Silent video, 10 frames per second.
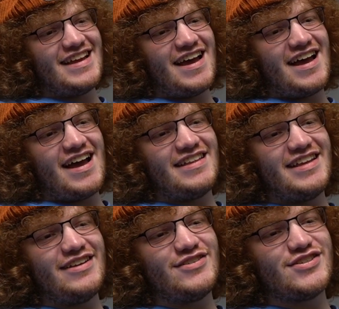Yeah, I
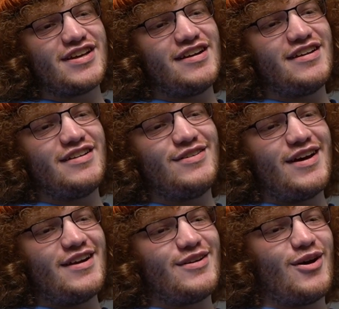think you just gotta you
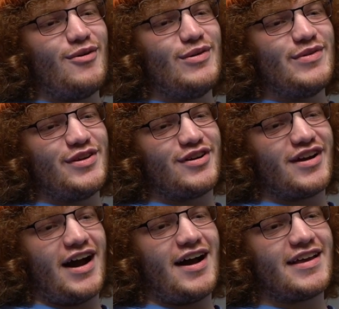gotta go in with your
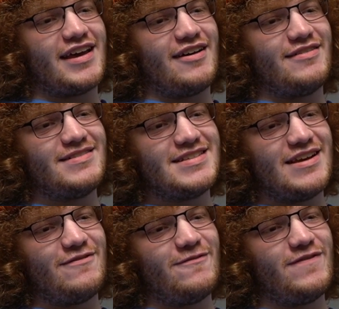cock out and
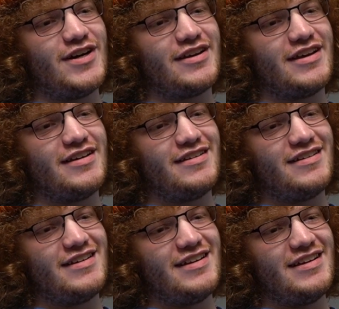say fuck it,
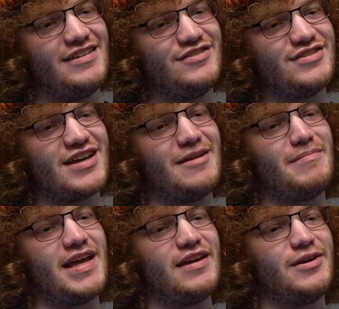and you just gotta
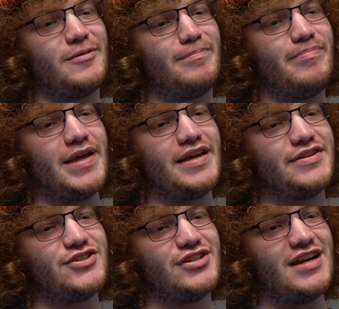make it your
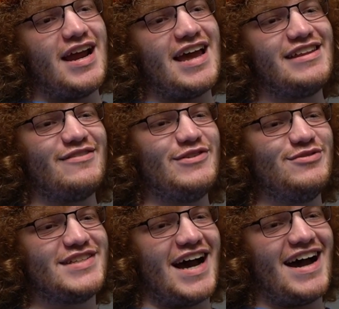bitch. Scary. And then if you
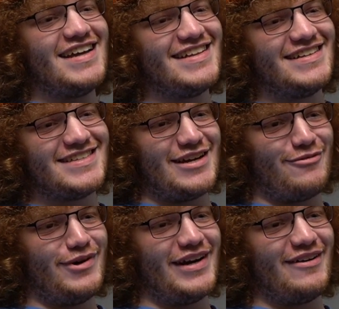die, then it's like
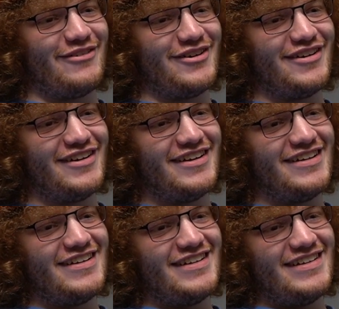whatever.
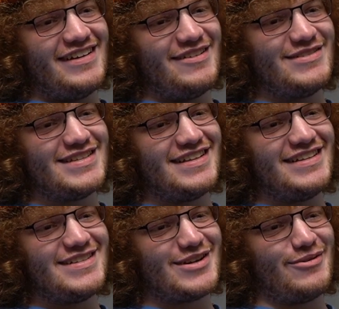It was at
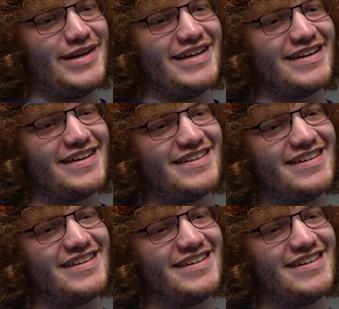least quick.